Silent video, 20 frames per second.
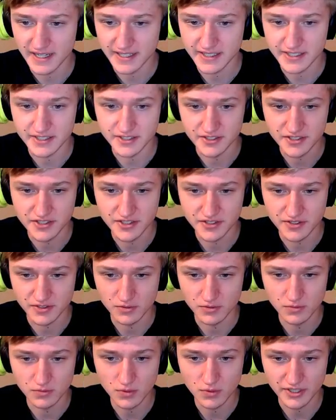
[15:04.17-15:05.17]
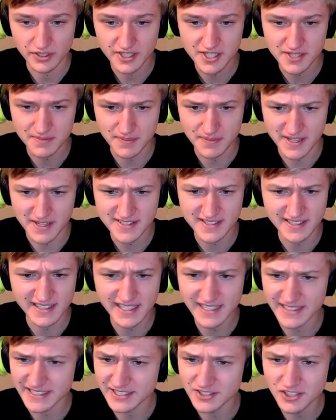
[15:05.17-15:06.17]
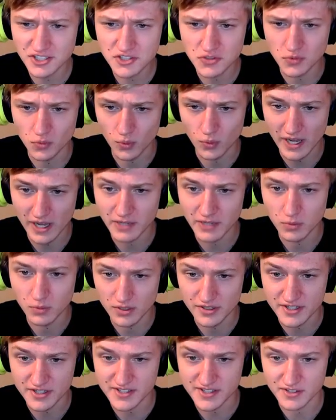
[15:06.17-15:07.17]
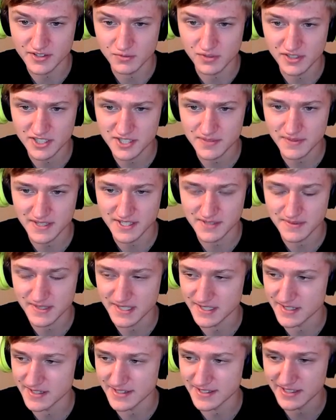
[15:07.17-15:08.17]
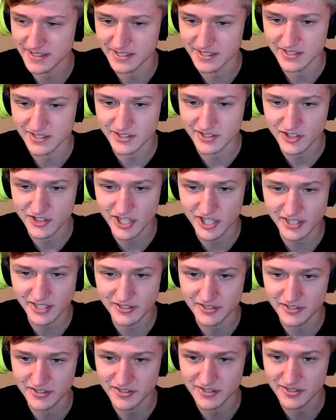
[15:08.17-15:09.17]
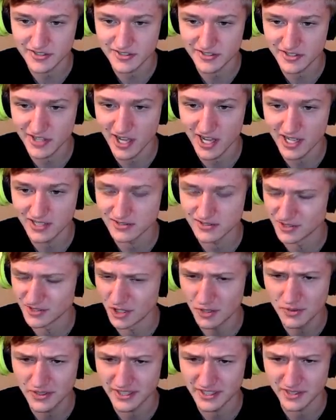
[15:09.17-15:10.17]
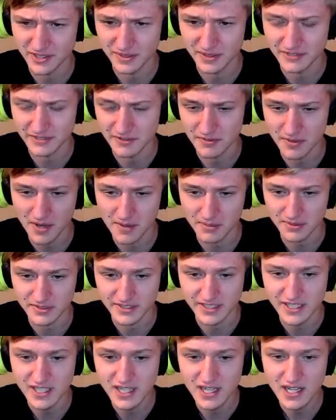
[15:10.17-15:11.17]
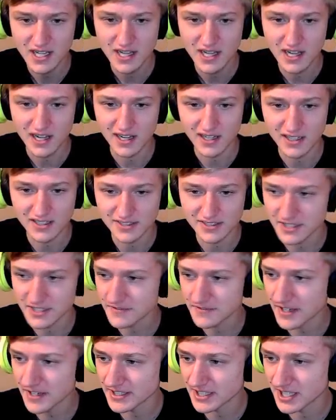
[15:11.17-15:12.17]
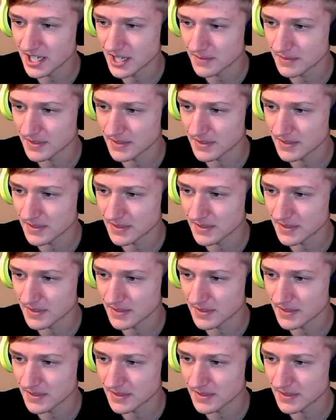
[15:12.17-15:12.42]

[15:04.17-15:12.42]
into the workspace. Again, it looks way worse in the workspace because of the shaders not loading or whatever properly. Let's find Cup